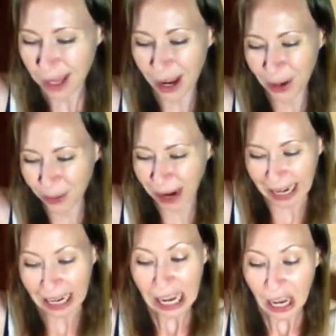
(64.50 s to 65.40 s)
All right,
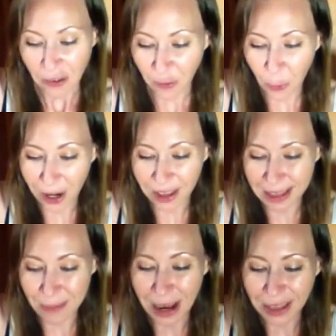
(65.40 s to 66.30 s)
for the
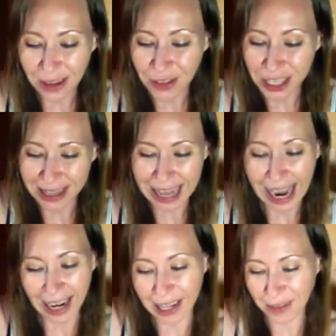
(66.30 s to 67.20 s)
month of
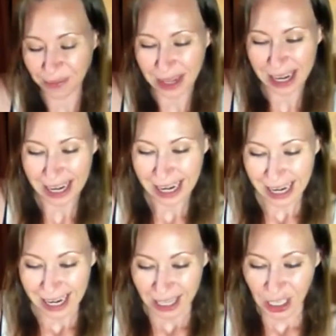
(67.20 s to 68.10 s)
July
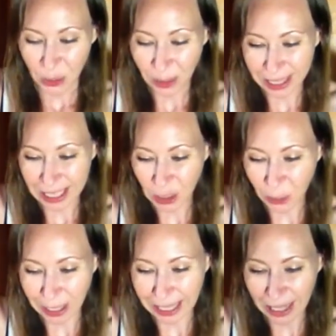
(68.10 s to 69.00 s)

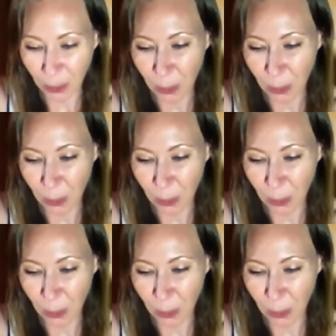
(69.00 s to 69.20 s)
2020.